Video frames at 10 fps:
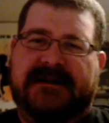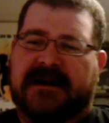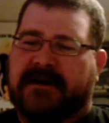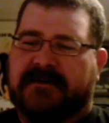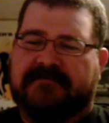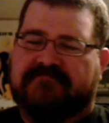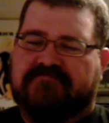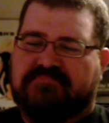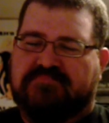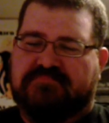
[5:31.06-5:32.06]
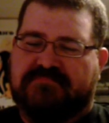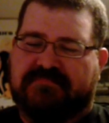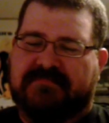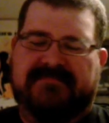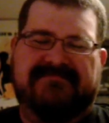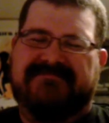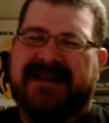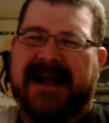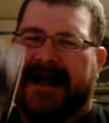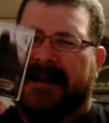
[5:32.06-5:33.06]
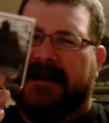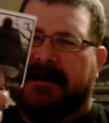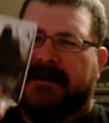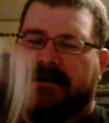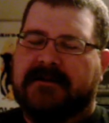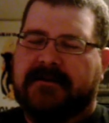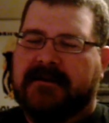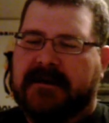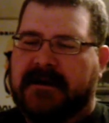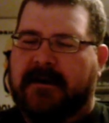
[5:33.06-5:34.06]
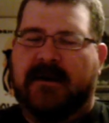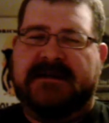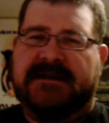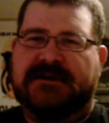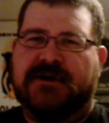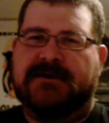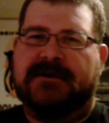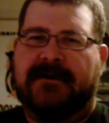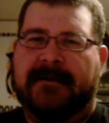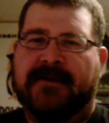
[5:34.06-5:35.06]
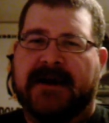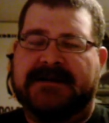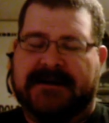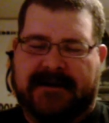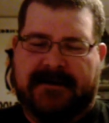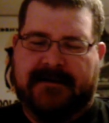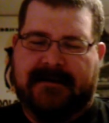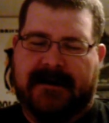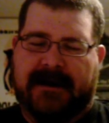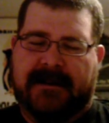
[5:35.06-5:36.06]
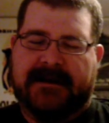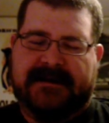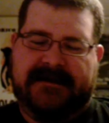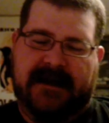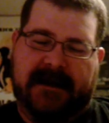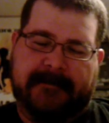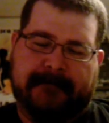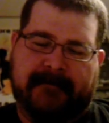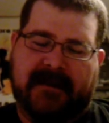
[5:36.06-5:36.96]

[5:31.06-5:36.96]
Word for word: so, not going to do a Winston Churchill impression in this state.